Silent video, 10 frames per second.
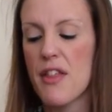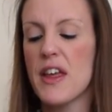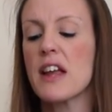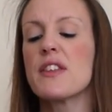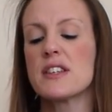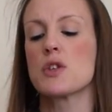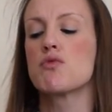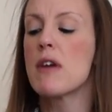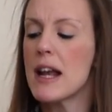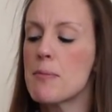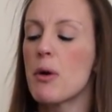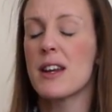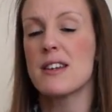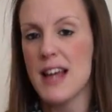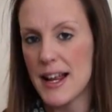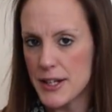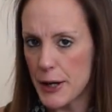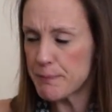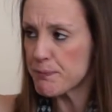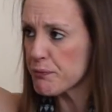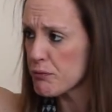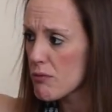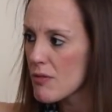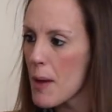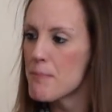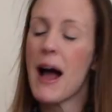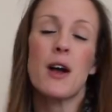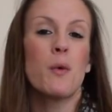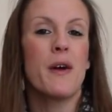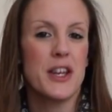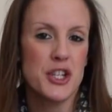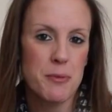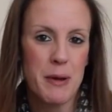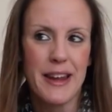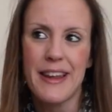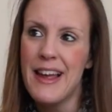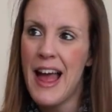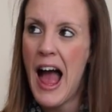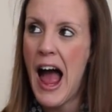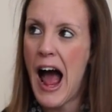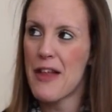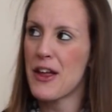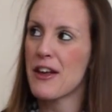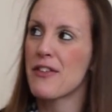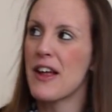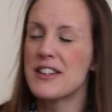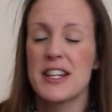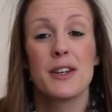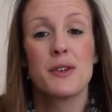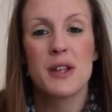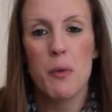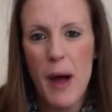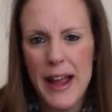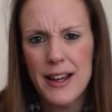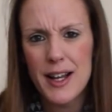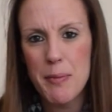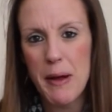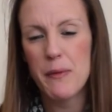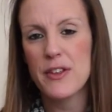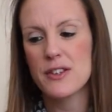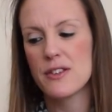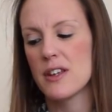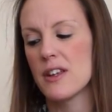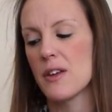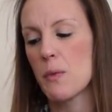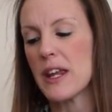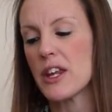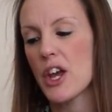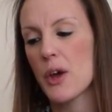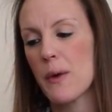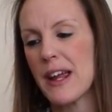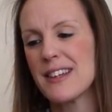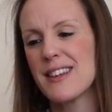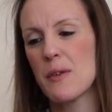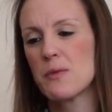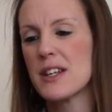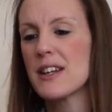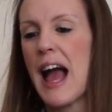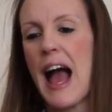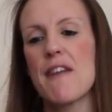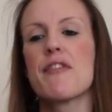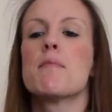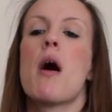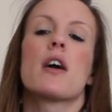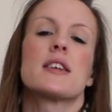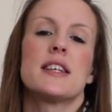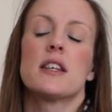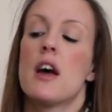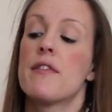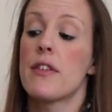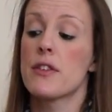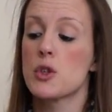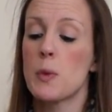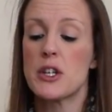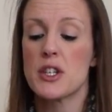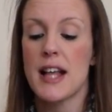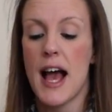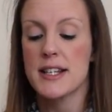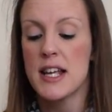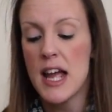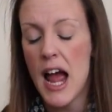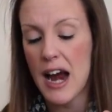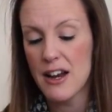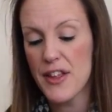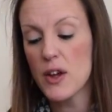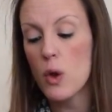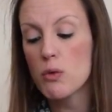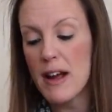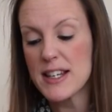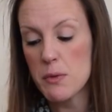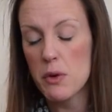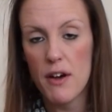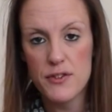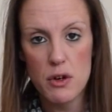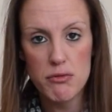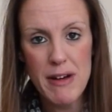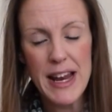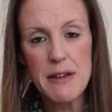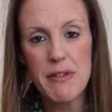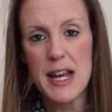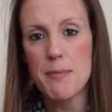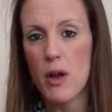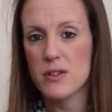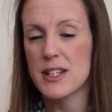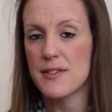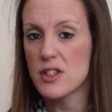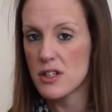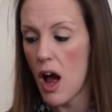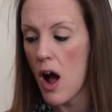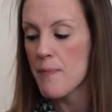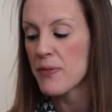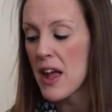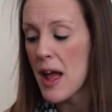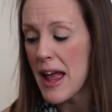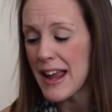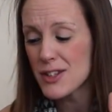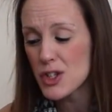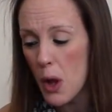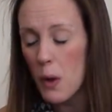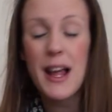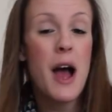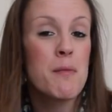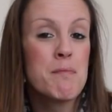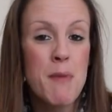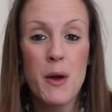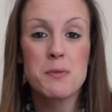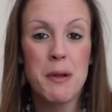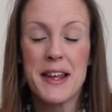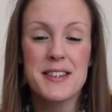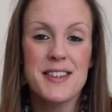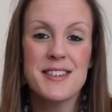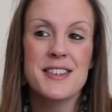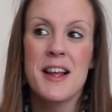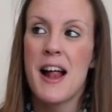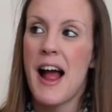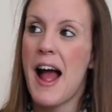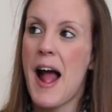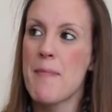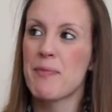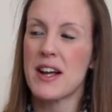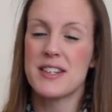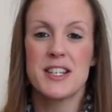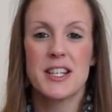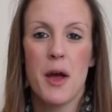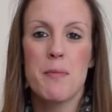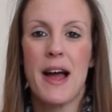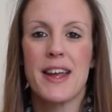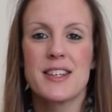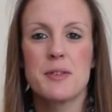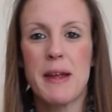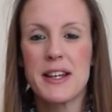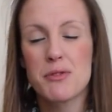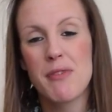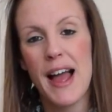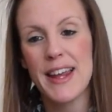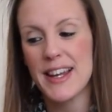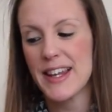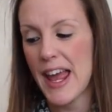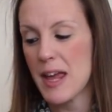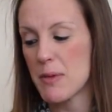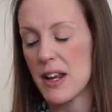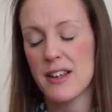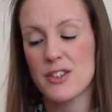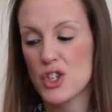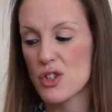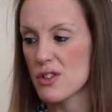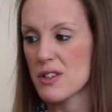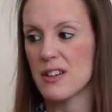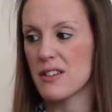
I think this is really put Nintendo back where they should be. I think they did lose their way a little bit with the Wii U. It didn't have the marketing love that the Switch has had, and I think already we're off to a really, really positive start. It's sold out most places. I did go back and speak to Ryan in Game, and it's just,